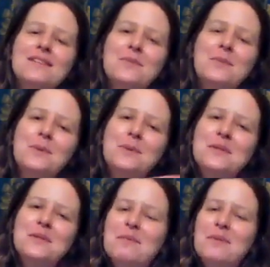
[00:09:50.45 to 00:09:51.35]
towards
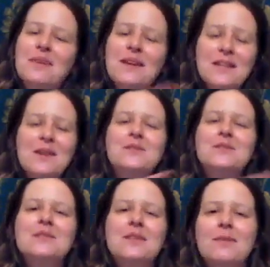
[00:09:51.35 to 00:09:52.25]
something that tells
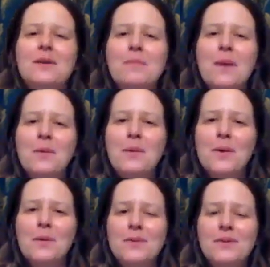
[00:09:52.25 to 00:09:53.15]
you something about
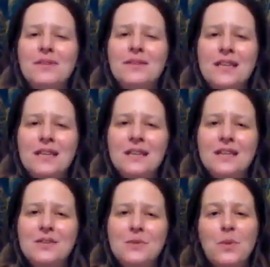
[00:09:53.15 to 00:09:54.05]
where I was as a
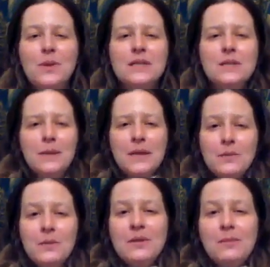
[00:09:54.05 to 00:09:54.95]
teenager, wanting to be in
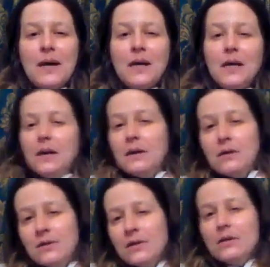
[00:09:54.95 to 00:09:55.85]
all these baggy
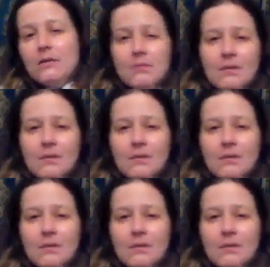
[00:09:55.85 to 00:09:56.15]
clothes. I